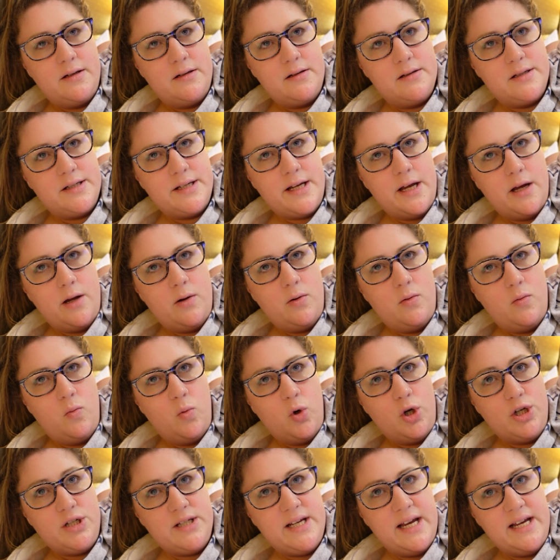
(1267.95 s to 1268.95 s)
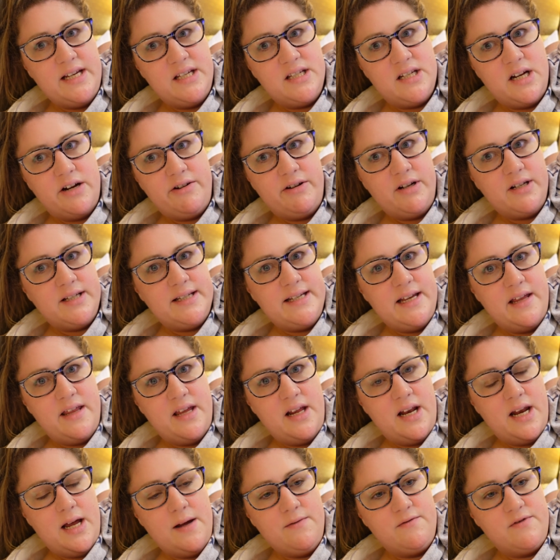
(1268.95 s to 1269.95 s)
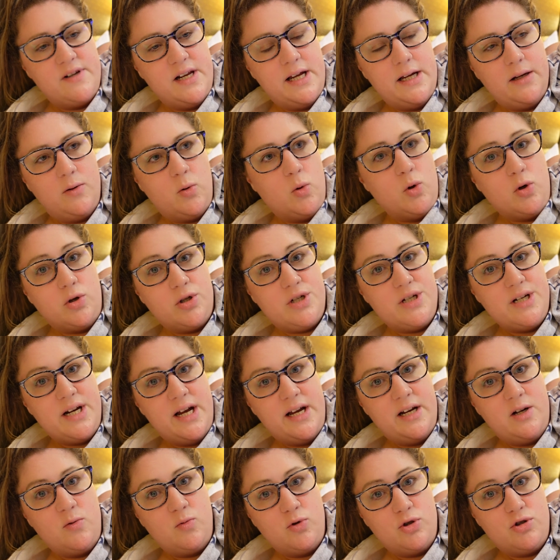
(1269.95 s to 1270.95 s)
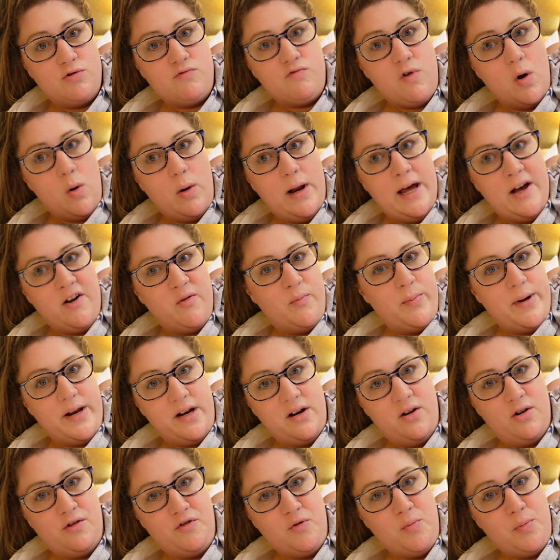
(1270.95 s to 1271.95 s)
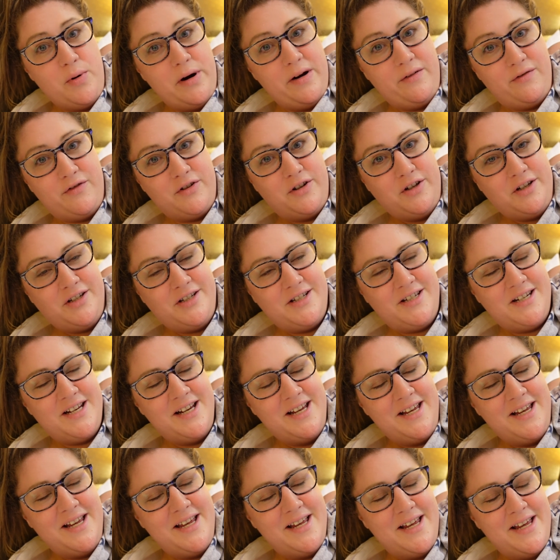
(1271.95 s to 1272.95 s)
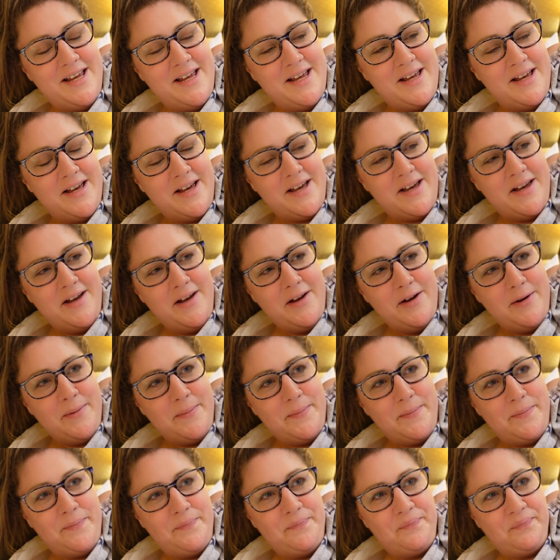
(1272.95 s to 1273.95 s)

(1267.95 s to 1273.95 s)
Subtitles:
So worst case scenario, I'll set the alarm for like 9:15 and we'll just roll out of bed and go for breakfast. Because